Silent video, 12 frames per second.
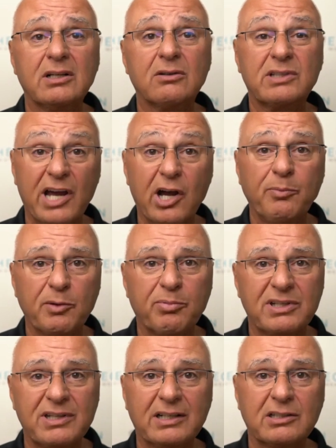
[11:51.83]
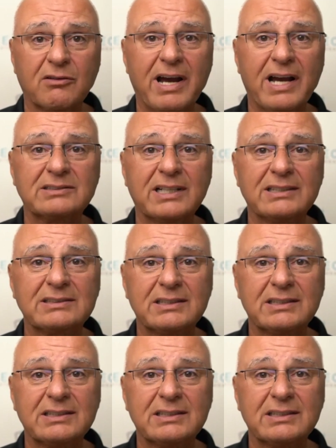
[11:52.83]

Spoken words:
to help you protect your assets.